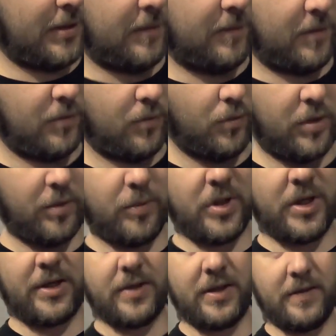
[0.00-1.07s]
If you look at
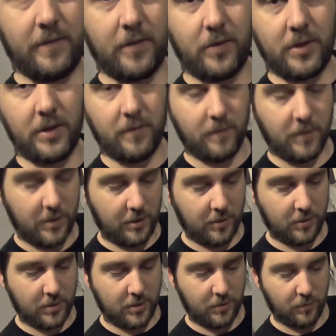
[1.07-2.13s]
my Clevo King
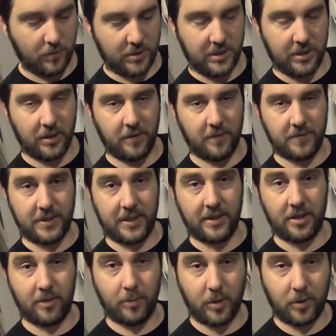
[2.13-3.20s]
videos, you will see I've
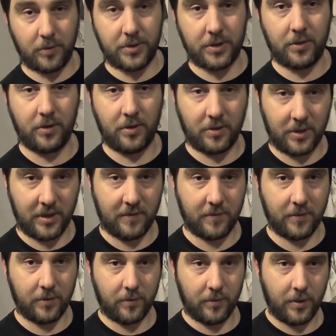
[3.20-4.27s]
done the bolt-on
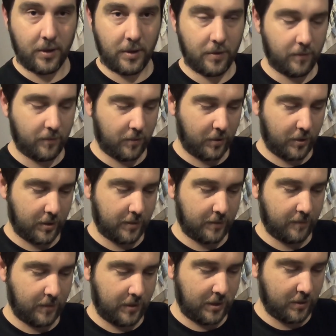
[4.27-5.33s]
Cleveland rocker
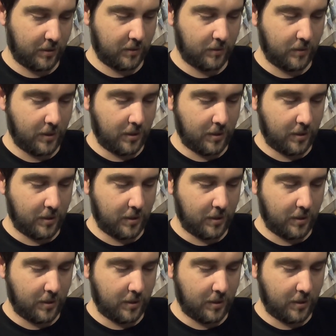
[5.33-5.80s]
video.